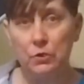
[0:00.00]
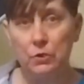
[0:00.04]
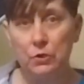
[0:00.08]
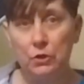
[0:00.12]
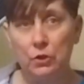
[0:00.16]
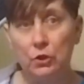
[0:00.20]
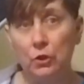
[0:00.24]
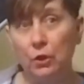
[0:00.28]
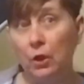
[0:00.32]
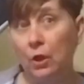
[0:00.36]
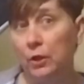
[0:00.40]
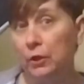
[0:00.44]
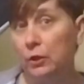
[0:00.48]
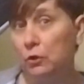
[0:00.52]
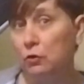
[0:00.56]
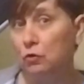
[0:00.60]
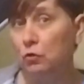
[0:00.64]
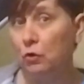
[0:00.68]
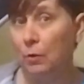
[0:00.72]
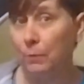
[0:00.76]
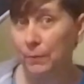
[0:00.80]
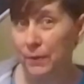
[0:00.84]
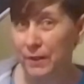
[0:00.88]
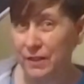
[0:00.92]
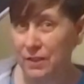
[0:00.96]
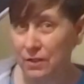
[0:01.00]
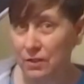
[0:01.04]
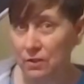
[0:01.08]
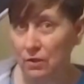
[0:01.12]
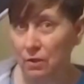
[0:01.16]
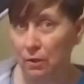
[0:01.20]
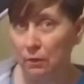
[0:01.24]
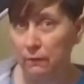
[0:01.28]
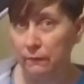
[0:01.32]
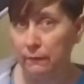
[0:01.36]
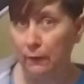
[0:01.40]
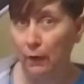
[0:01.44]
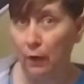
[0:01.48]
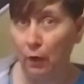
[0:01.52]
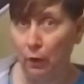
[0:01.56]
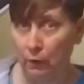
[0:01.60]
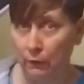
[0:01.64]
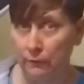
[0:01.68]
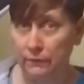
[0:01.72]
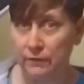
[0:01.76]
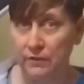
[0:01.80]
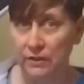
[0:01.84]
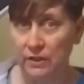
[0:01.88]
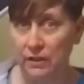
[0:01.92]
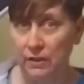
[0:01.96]
so that I can drop this stuff
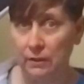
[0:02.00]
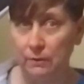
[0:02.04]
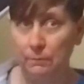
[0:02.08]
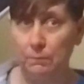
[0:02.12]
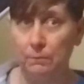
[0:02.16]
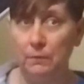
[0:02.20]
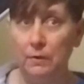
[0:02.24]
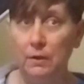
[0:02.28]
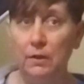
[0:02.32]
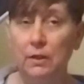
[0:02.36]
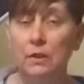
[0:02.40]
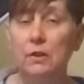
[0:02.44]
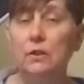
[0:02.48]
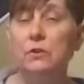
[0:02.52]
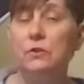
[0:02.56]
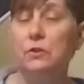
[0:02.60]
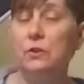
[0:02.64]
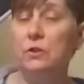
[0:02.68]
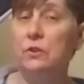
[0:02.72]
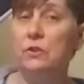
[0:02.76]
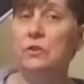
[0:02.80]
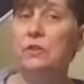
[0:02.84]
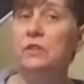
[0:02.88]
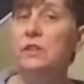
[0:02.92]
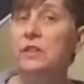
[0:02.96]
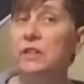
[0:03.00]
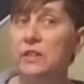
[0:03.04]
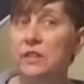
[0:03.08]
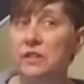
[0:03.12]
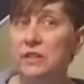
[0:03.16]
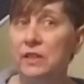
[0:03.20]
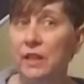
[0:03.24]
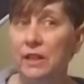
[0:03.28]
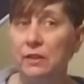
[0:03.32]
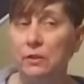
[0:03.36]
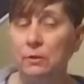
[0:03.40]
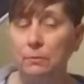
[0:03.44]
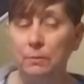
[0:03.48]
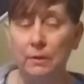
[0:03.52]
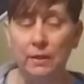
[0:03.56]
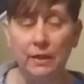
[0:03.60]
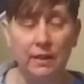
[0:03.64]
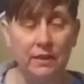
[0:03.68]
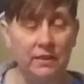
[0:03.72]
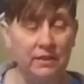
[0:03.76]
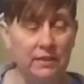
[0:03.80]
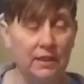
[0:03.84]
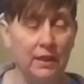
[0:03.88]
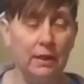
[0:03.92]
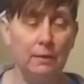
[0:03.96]
off to him so he doesn't need to set it up the
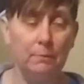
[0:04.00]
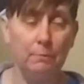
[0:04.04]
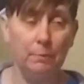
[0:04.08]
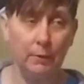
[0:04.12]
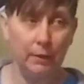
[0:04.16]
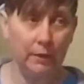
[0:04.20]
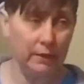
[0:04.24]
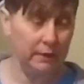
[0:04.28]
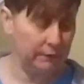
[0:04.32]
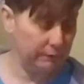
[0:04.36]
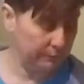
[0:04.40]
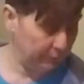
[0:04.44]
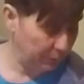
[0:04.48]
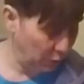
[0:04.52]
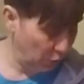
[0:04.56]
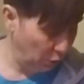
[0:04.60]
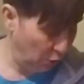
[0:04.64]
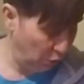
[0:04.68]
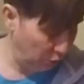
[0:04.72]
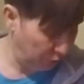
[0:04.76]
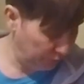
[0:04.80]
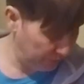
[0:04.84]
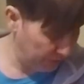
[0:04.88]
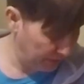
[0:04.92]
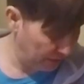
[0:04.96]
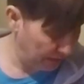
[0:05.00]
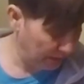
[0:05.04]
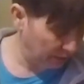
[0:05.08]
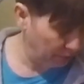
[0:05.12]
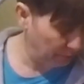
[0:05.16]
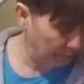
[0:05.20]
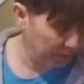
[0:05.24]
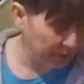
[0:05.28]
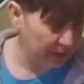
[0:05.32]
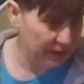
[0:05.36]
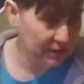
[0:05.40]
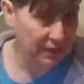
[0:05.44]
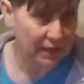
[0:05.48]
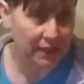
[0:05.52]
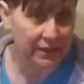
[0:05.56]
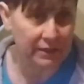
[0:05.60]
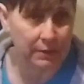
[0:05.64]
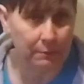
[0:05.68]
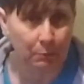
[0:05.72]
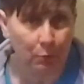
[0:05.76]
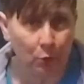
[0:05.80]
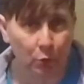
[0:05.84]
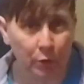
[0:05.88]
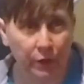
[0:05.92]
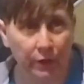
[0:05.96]
next day, but if not, it'll be
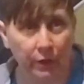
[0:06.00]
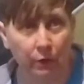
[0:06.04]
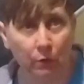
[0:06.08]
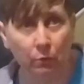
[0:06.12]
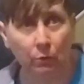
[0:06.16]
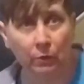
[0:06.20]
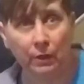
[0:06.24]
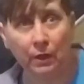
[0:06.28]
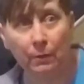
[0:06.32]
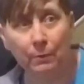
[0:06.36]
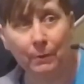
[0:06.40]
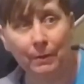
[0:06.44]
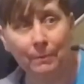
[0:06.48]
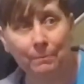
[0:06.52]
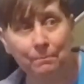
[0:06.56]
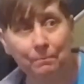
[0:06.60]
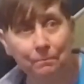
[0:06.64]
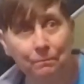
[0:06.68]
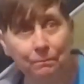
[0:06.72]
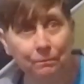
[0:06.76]
Saturday morning it'll go in.